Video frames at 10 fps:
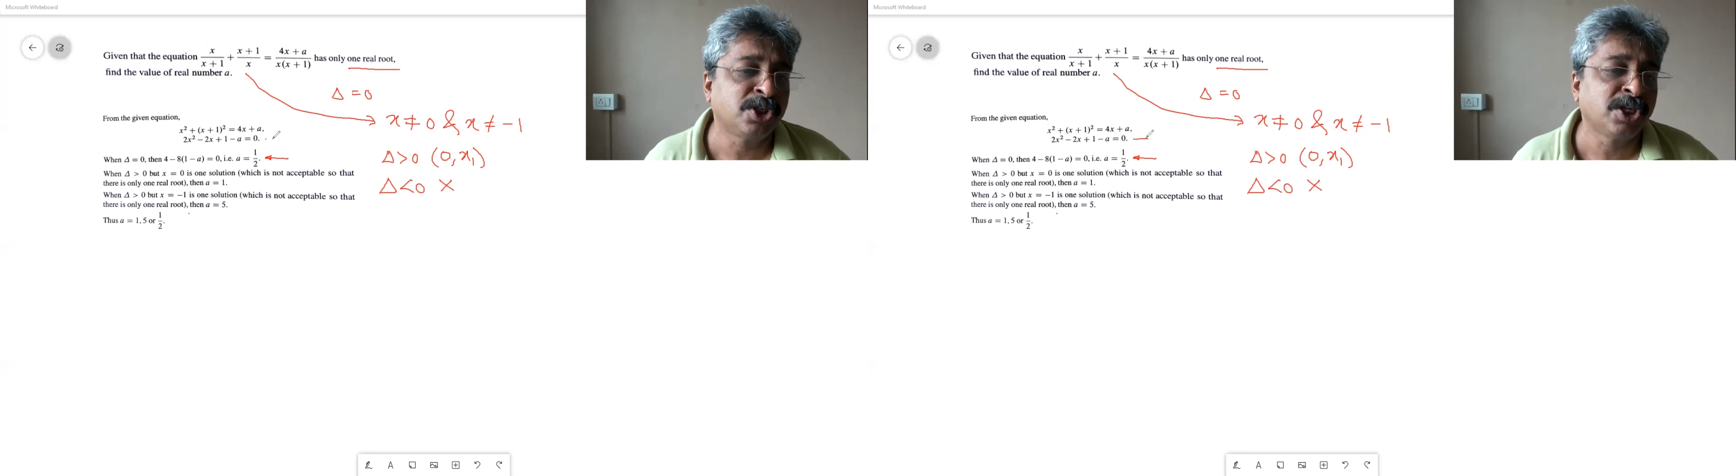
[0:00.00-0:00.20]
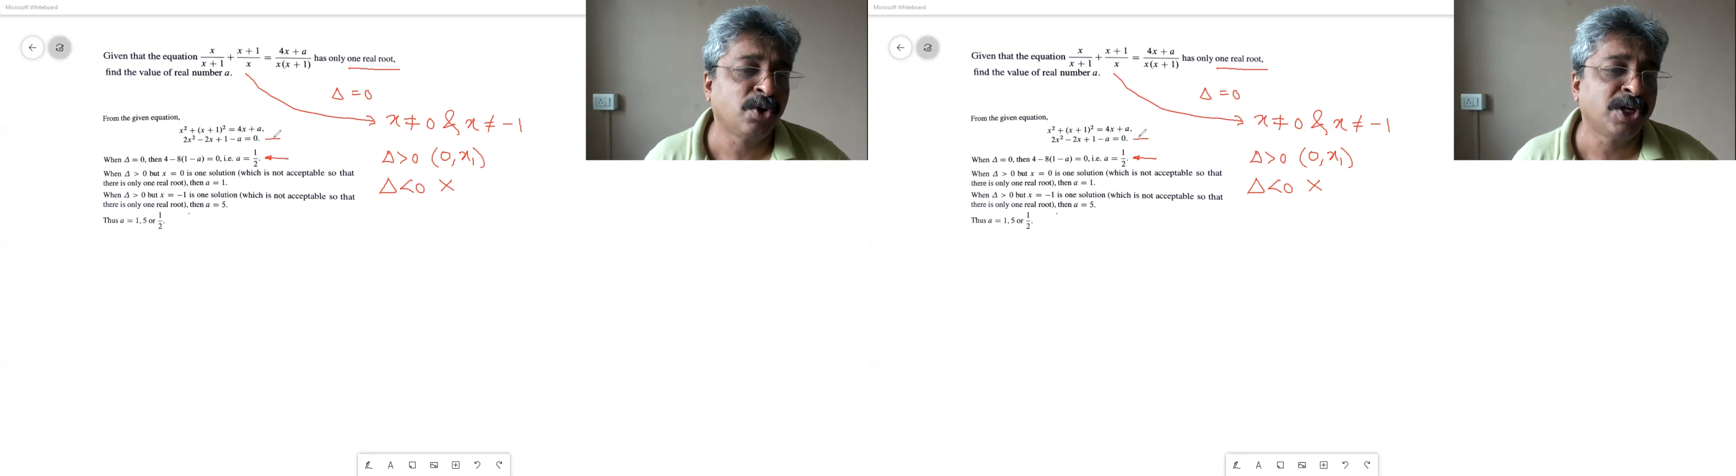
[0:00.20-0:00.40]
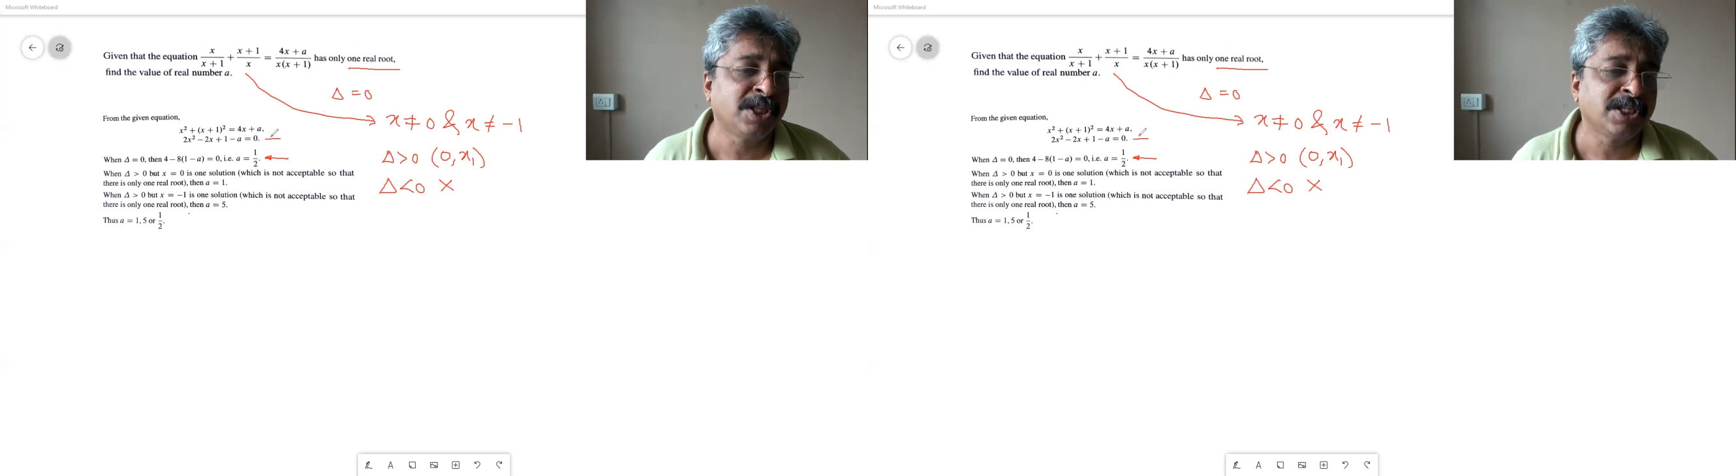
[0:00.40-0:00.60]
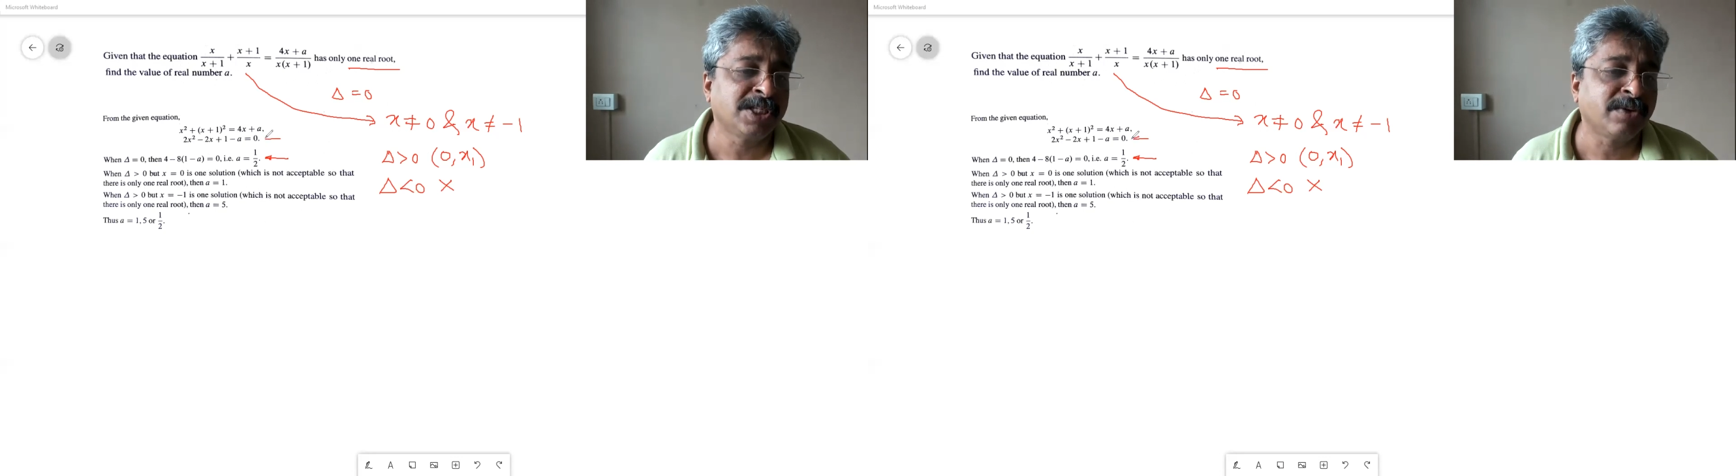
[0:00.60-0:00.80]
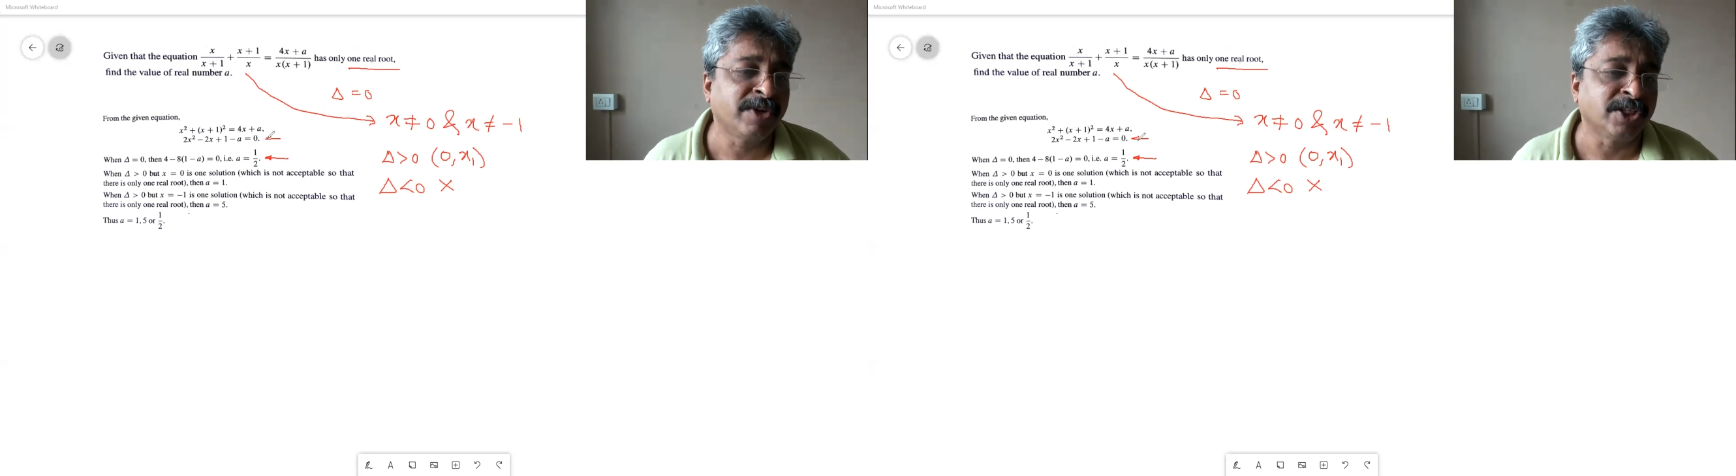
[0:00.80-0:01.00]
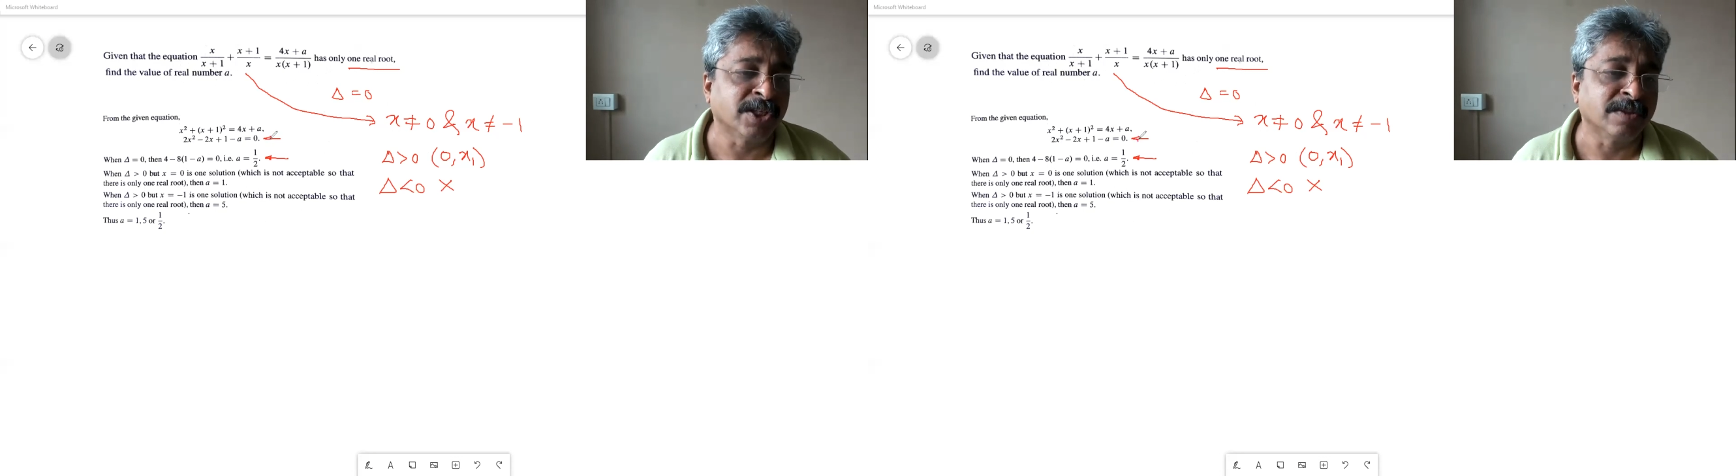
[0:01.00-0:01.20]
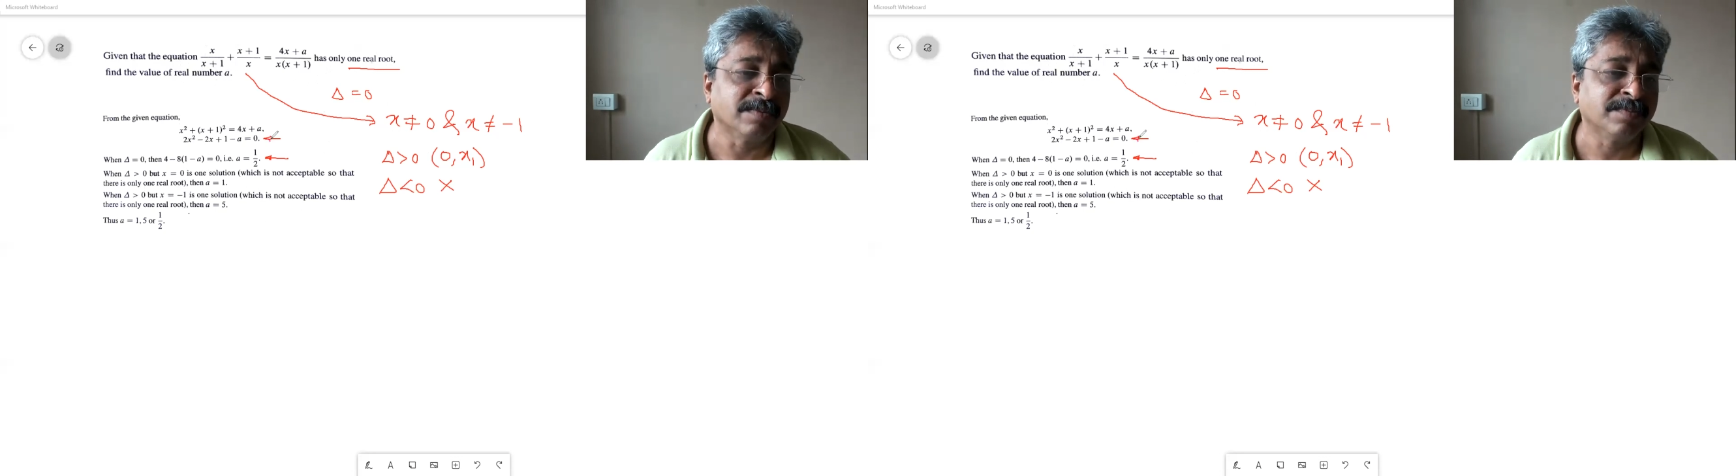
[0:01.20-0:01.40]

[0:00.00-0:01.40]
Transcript: 0 in this equation.